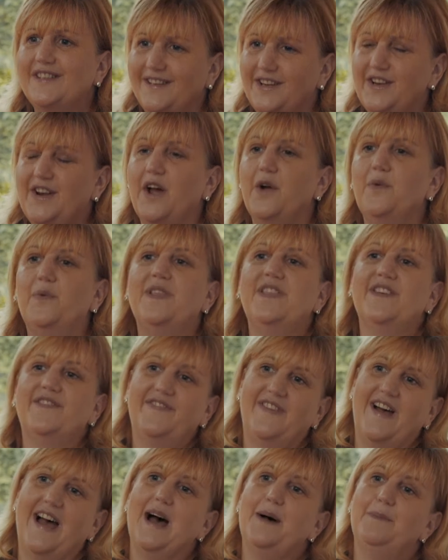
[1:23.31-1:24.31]
you know, with the
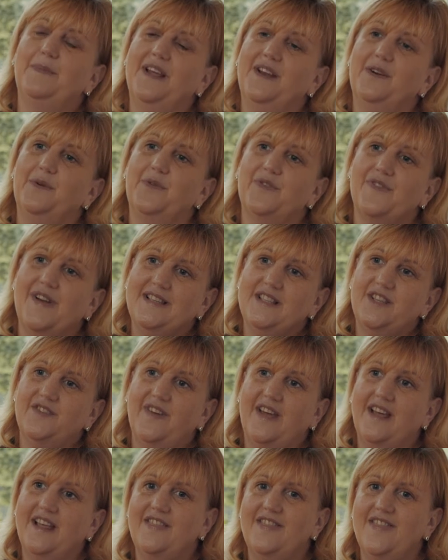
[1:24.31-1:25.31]
family and all the rest of
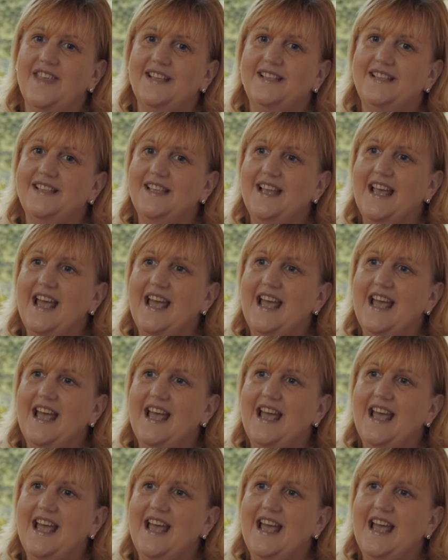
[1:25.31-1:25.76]
it, and this